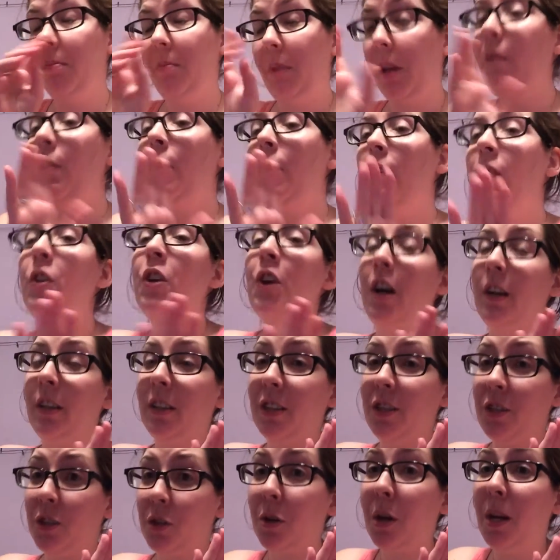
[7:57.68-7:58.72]
if you have a dog
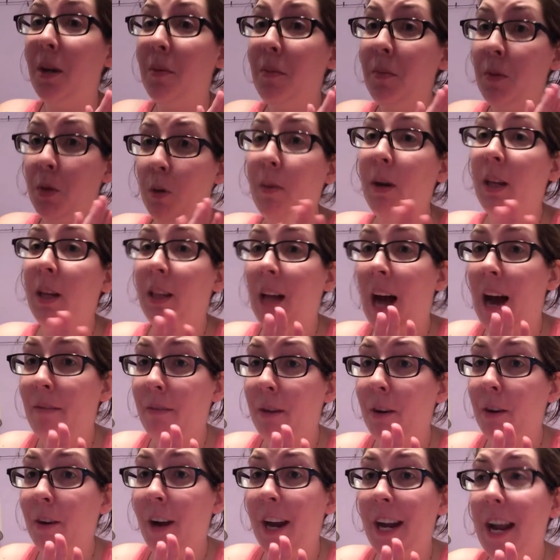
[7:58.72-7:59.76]
that screams, you'll be
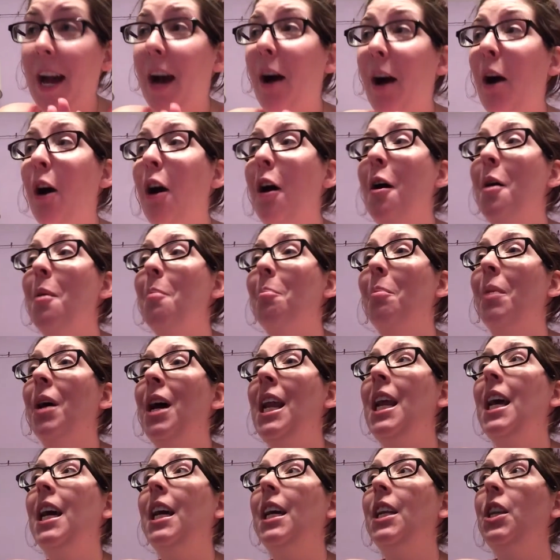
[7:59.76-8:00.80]
laughing right now.
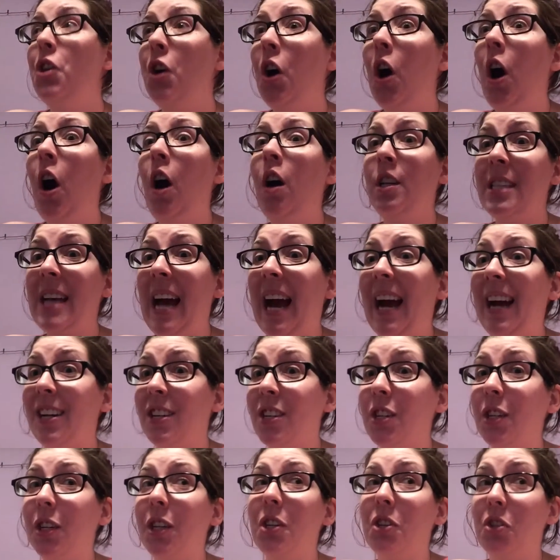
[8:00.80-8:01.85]
But dogs
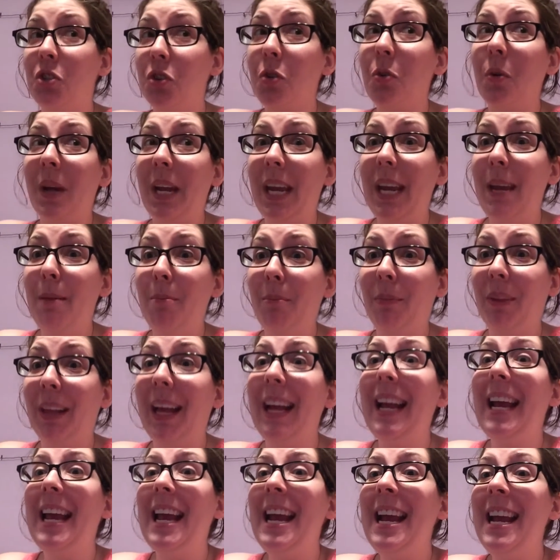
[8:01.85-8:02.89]
actually scream.
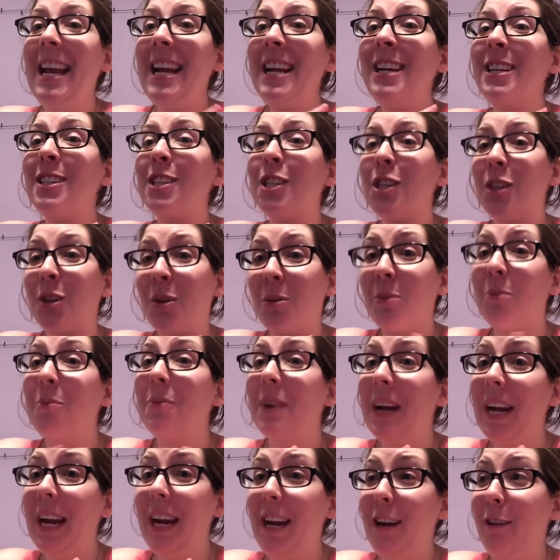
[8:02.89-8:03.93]
Like, he
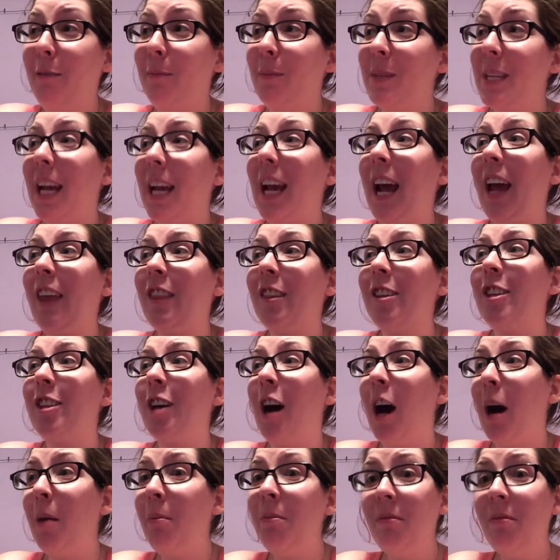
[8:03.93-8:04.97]
screams, like, at the
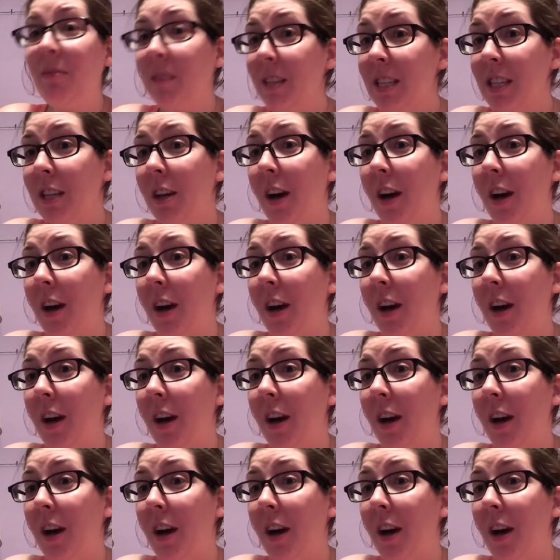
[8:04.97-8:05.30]
top of his